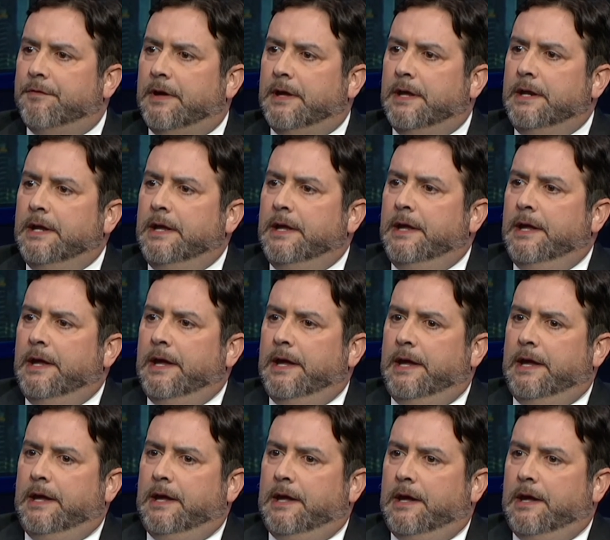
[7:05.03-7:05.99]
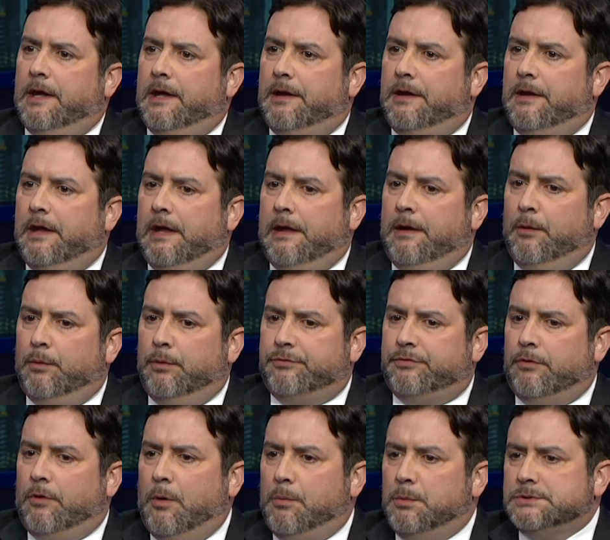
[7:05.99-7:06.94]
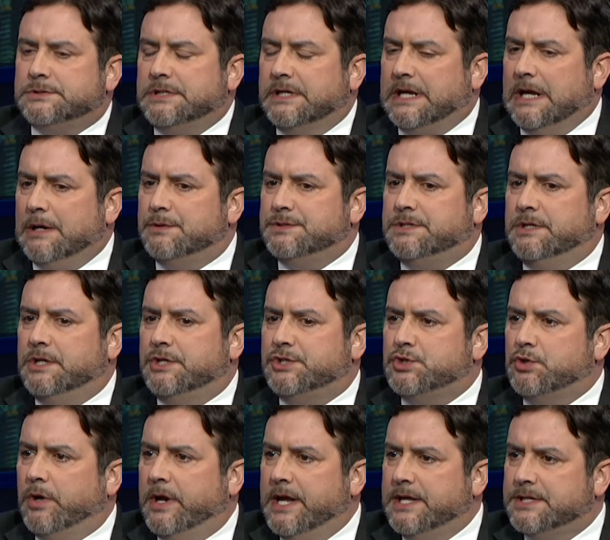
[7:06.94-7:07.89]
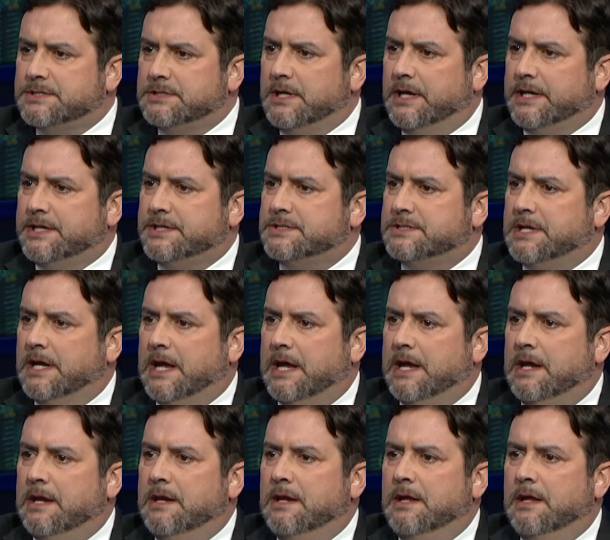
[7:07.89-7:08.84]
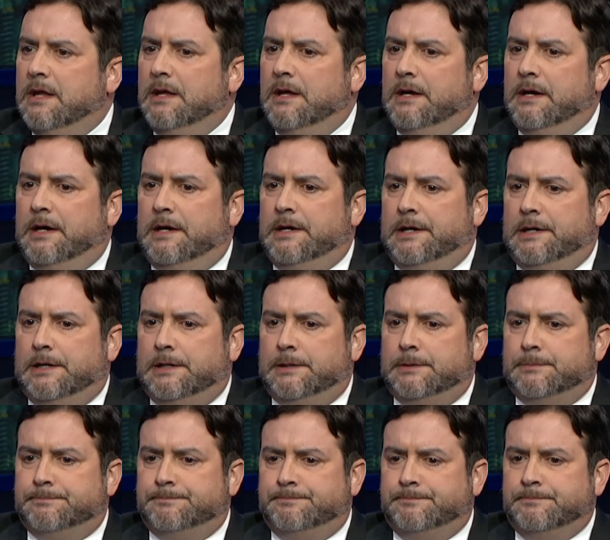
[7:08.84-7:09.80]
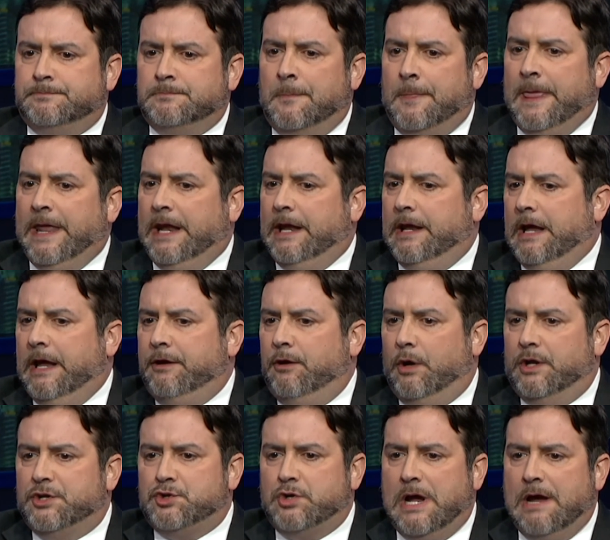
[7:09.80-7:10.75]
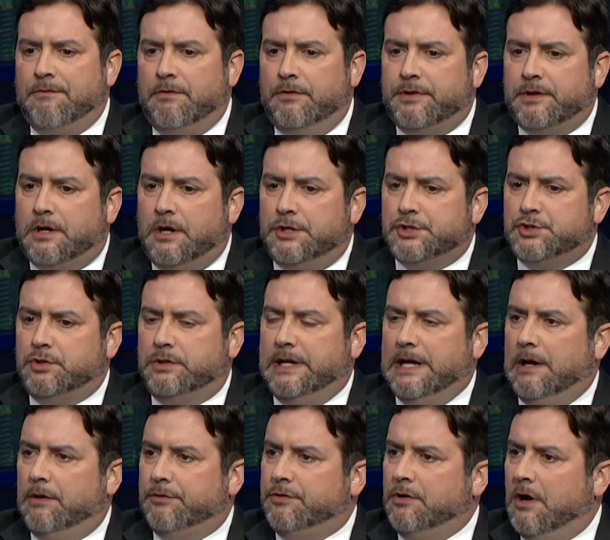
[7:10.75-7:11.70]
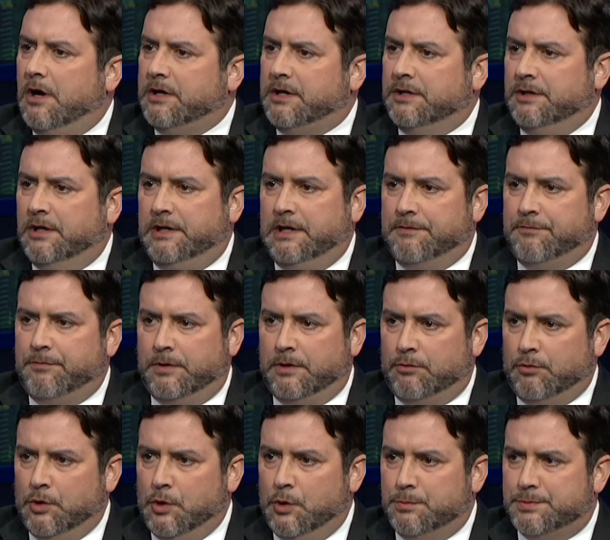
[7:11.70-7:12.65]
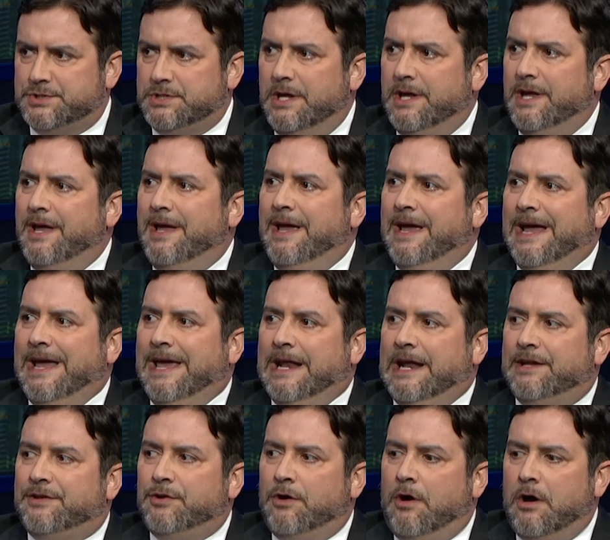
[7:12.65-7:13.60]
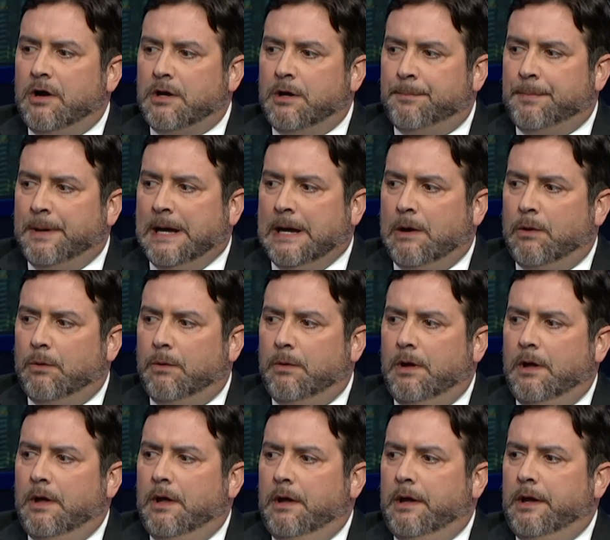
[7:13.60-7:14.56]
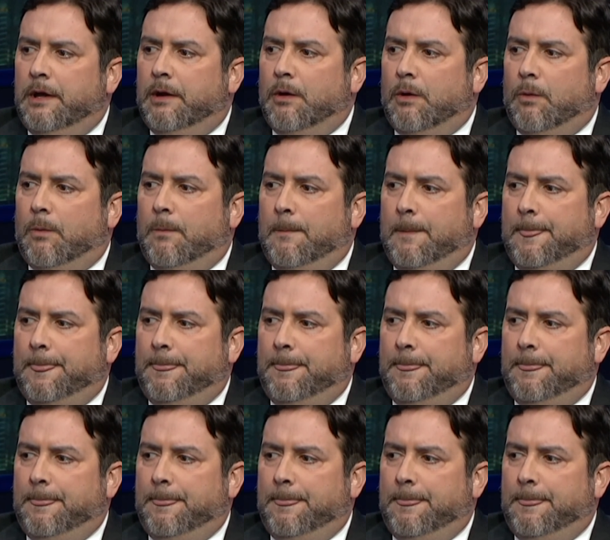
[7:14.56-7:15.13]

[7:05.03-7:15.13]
it. And it was almost like I was in a trance-like state. Um, and I, you know, I travel the country now talking to different groups, and I talk about, you know,